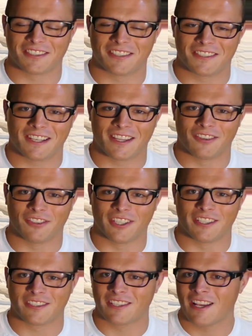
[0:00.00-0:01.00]
to say the
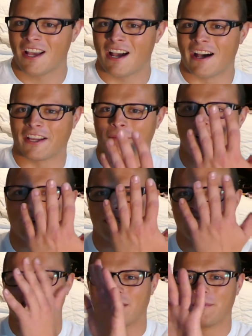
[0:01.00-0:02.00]
least. I think I'm all
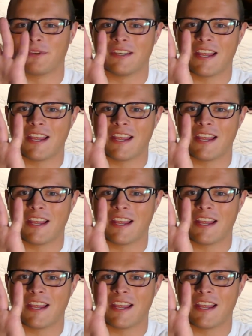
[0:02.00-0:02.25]
healed up